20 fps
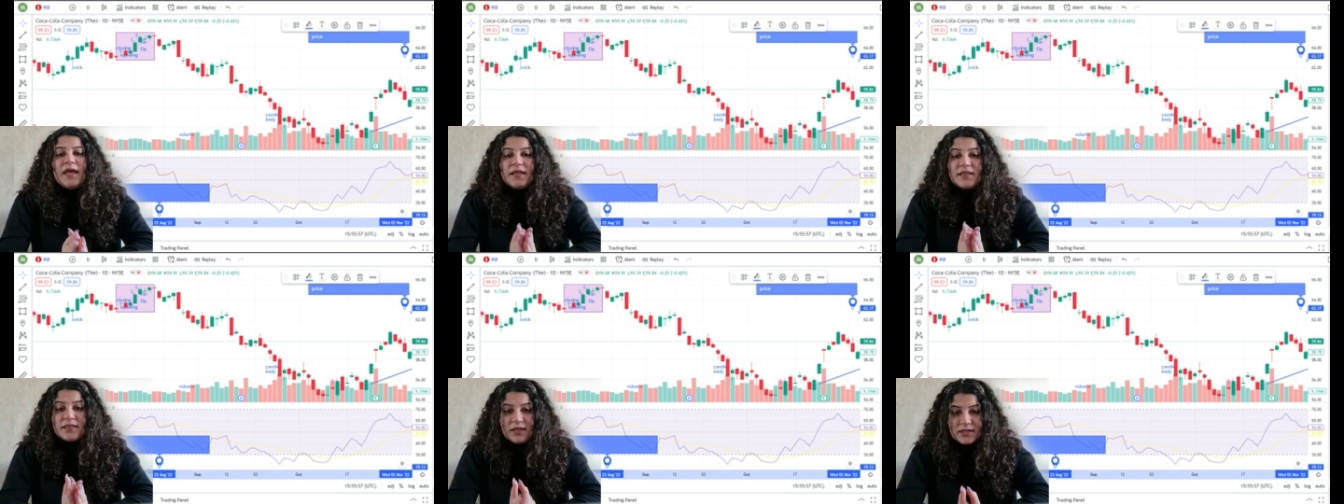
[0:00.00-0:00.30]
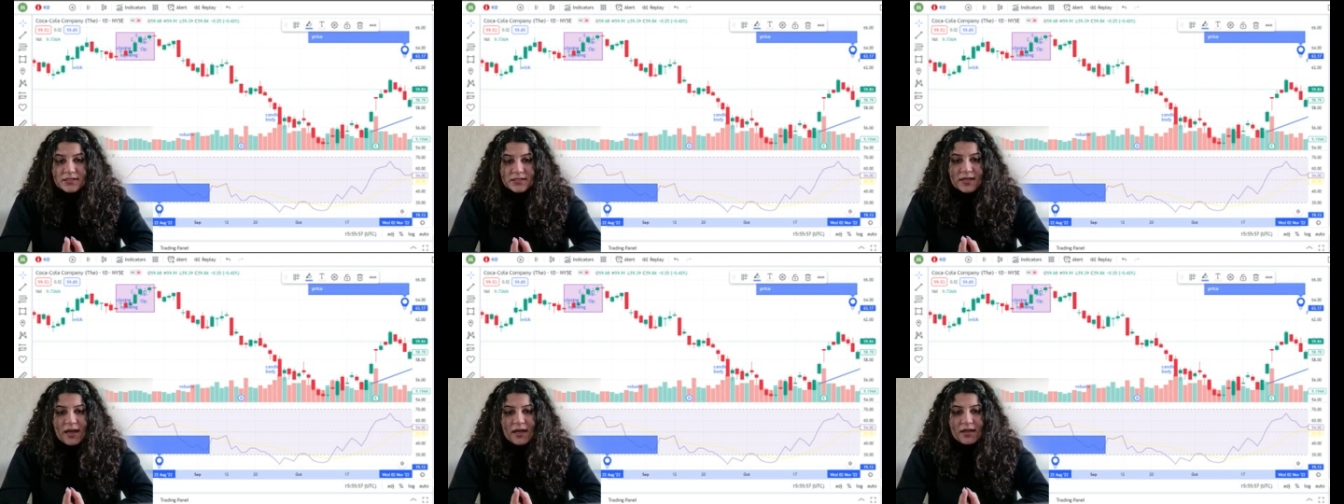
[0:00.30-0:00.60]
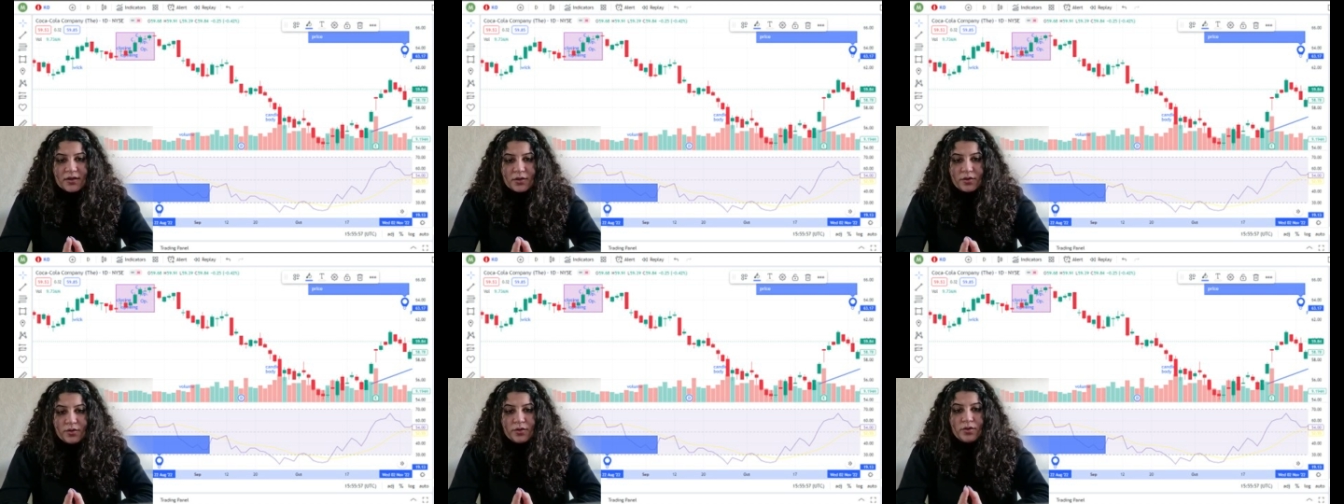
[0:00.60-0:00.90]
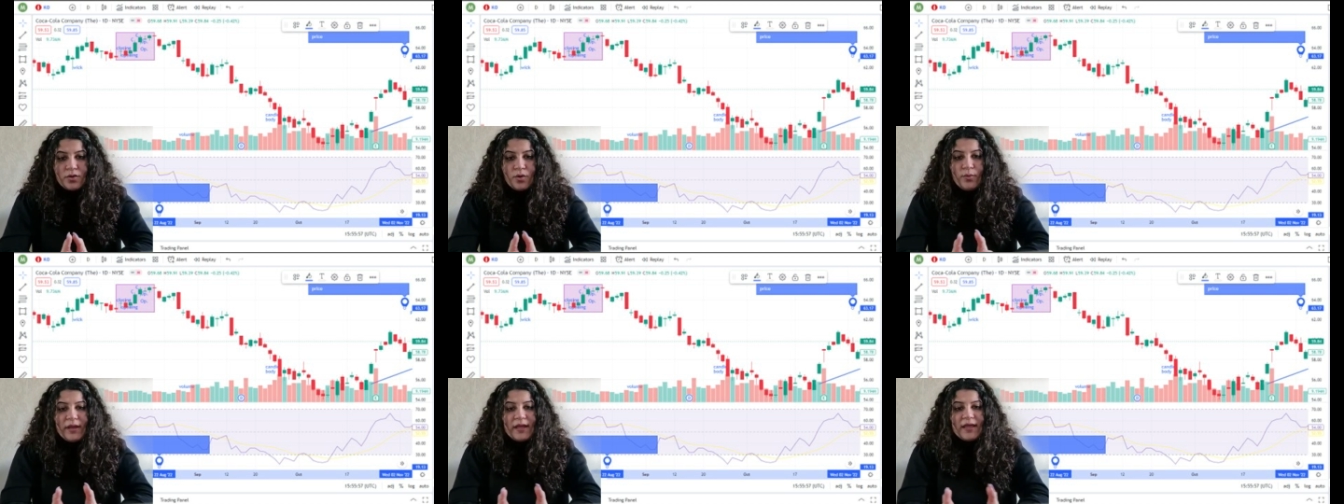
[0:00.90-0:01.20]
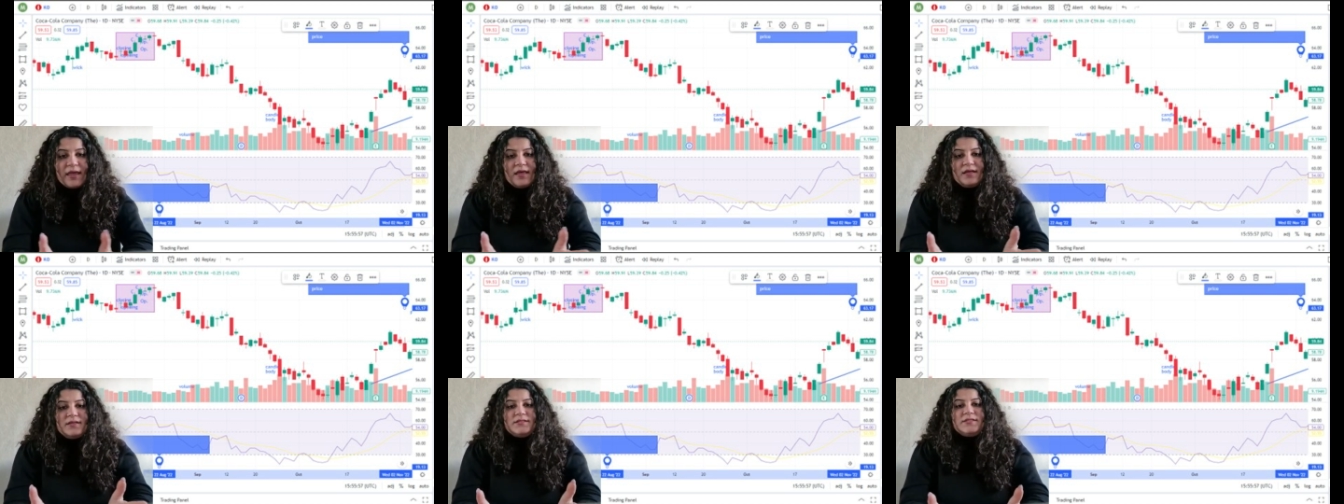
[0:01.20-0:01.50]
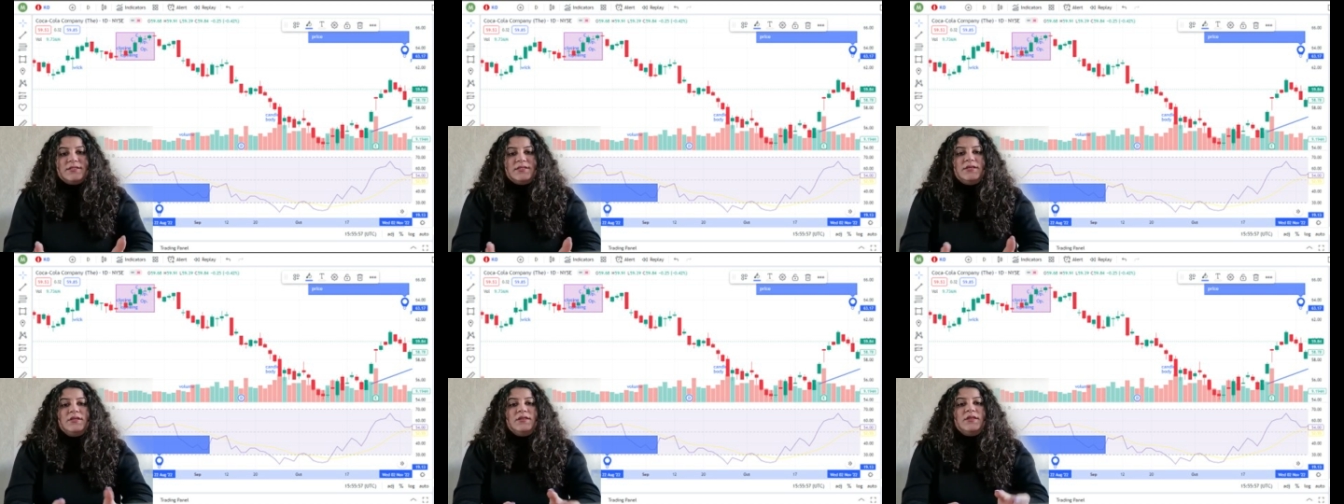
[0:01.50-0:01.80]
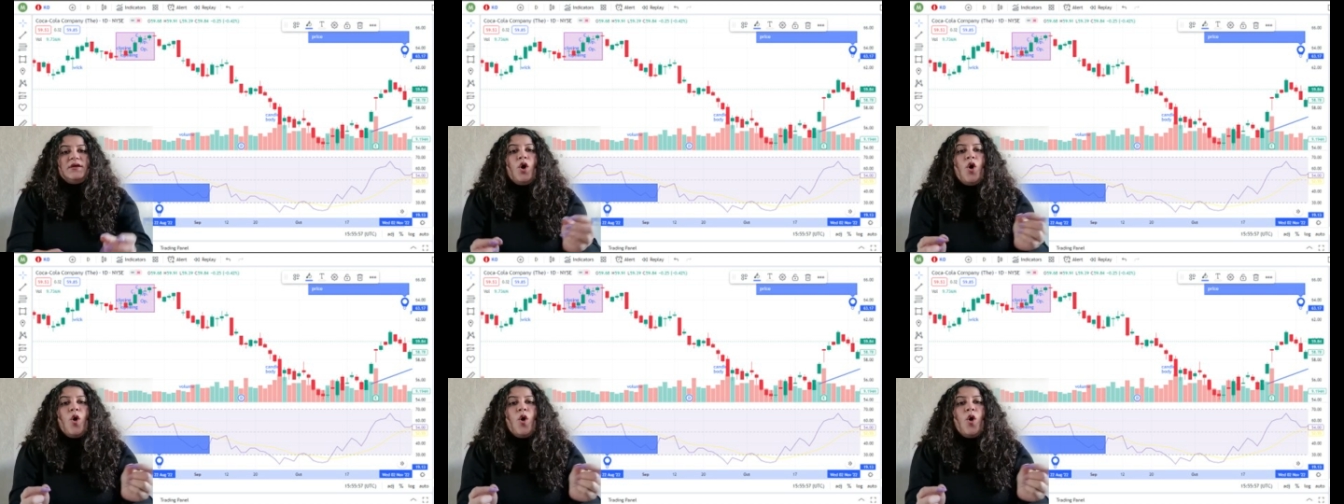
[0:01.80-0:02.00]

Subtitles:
In this candle, we can see the